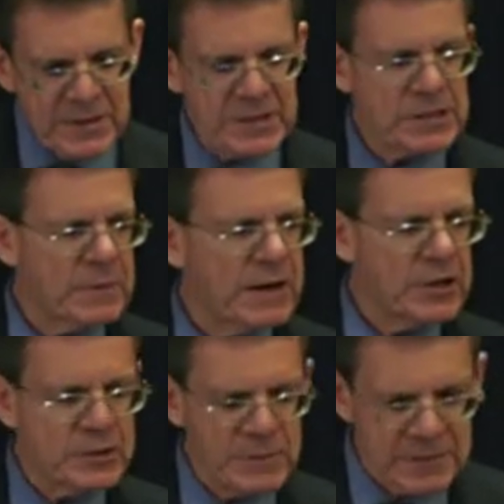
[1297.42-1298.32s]
the
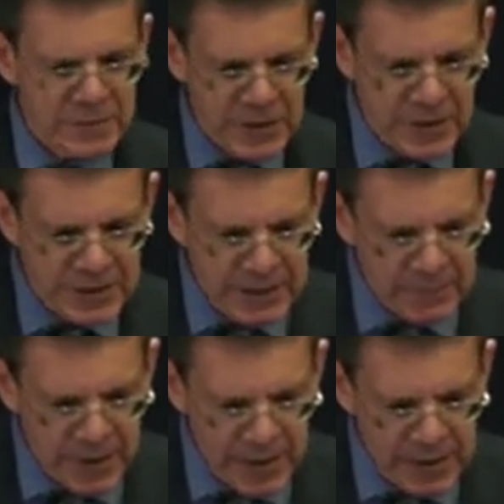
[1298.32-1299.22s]
disparagement of American
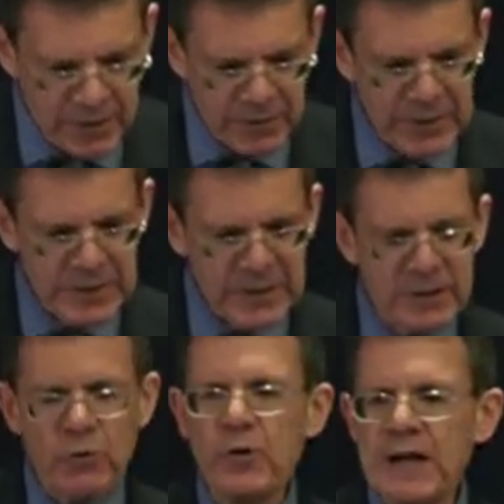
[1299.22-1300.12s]
empire
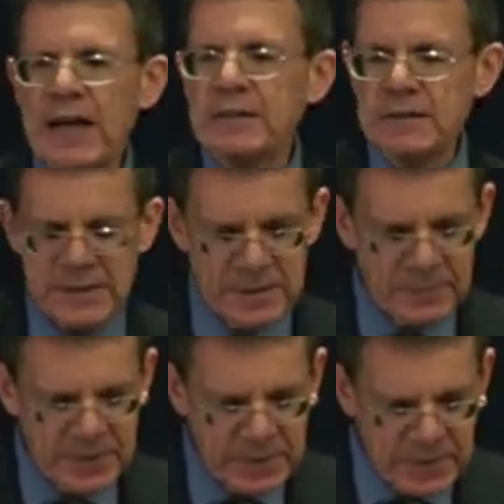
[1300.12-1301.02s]
and
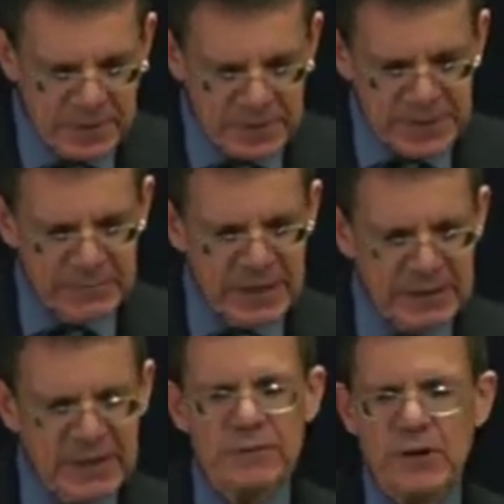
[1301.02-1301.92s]
Orientalism seem
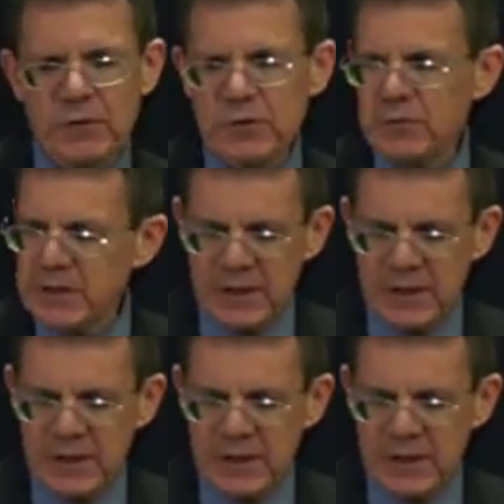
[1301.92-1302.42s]
like leftovers from